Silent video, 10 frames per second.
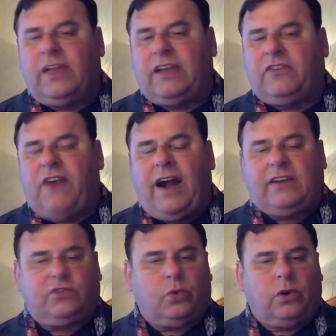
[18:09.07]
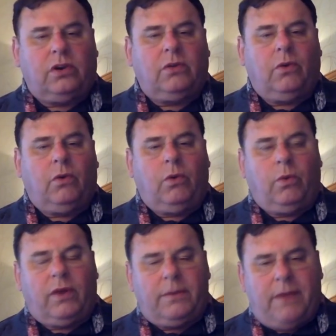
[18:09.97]
like Fox or
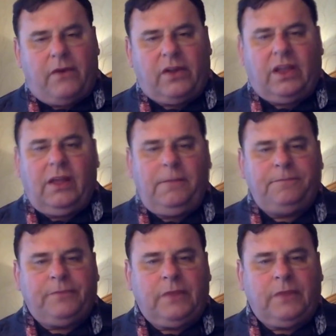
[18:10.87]
One America.